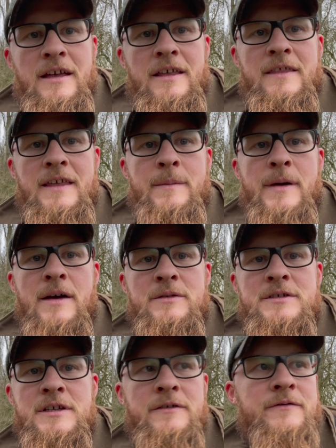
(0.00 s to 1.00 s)
the
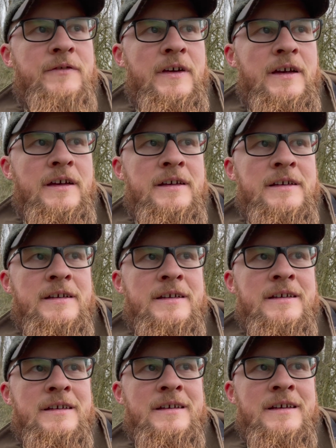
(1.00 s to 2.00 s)
amount of
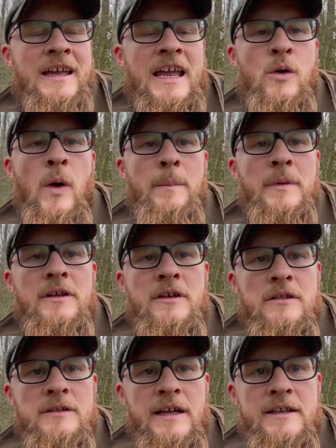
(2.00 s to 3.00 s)
equipment
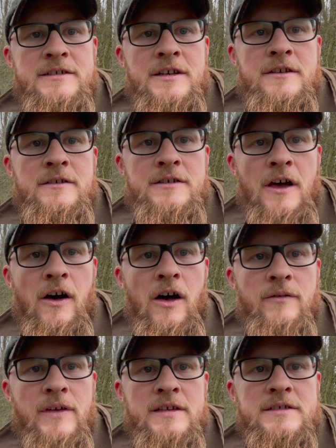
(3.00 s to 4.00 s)
you'll need to
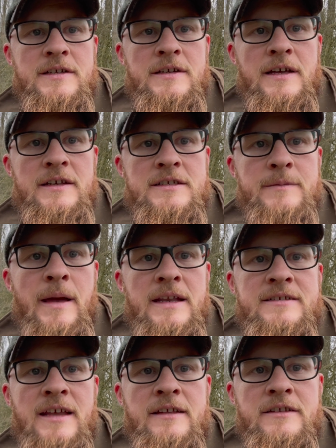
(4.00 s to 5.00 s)
harvest and to
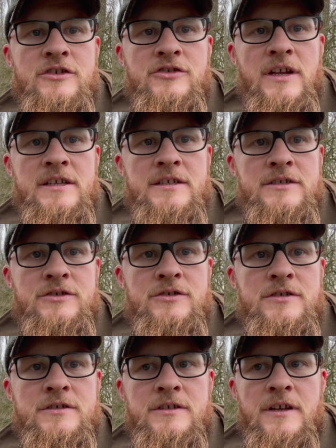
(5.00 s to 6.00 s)
maintain the trees, it's
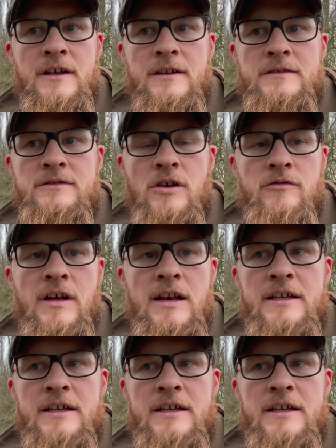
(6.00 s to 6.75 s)
just not really